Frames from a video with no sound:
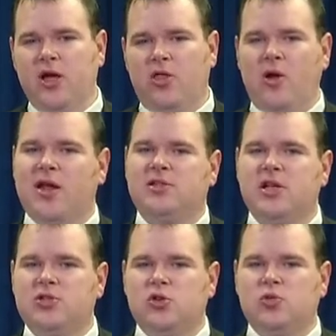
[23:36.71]
Their
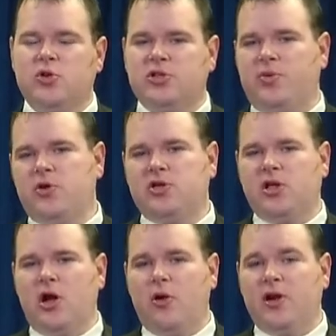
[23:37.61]
ancestors were
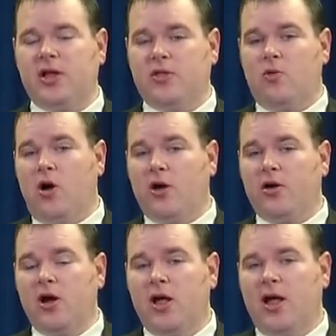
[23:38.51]
supposedly already in the
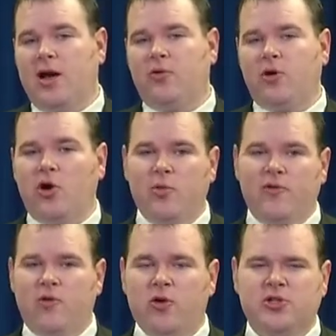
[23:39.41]
water and were
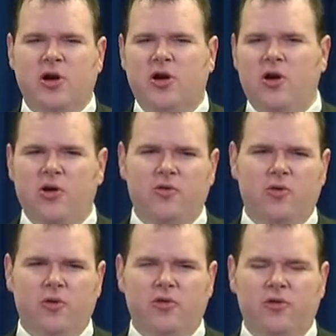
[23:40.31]
herbivores, not carnivores.